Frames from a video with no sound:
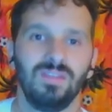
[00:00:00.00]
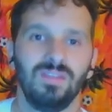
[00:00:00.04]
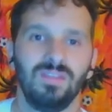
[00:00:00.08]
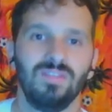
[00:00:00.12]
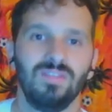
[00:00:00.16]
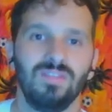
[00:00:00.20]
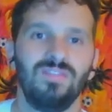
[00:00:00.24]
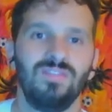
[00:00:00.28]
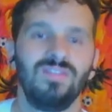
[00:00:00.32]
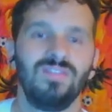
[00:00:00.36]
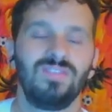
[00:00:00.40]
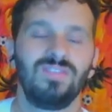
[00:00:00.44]

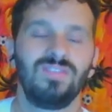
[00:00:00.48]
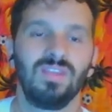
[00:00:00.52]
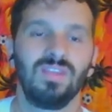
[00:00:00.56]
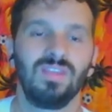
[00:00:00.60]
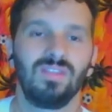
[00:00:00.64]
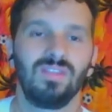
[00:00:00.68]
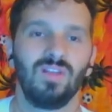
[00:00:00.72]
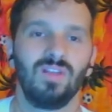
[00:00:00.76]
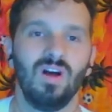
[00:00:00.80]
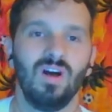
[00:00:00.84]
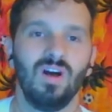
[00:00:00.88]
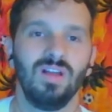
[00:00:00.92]
the
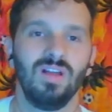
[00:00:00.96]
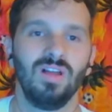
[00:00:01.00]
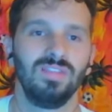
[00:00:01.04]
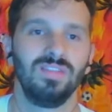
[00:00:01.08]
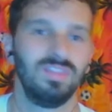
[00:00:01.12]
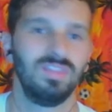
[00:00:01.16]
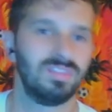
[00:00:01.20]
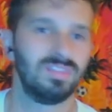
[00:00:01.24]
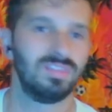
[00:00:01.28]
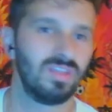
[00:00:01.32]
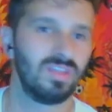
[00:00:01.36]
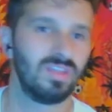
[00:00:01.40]
50th Law
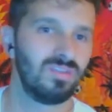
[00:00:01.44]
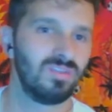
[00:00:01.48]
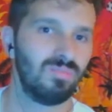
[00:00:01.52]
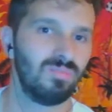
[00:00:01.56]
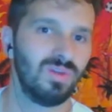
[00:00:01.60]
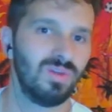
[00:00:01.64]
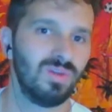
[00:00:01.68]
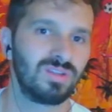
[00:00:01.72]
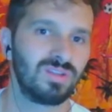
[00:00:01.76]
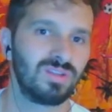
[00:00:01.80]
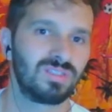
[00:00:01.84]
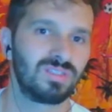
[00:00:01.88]
and these other
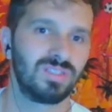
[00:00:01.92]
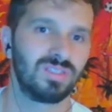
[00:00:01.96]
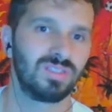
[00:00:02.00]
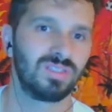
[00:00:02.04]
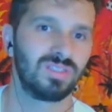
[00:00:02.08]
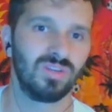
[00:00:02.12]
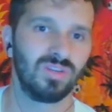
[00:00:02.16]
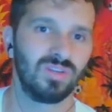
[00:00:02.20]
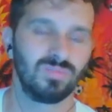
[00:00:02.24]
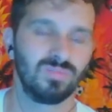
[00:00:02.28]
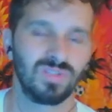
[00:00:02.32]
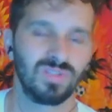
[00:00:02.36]
books in
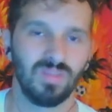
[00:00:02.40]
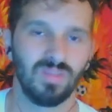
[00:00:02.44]
terms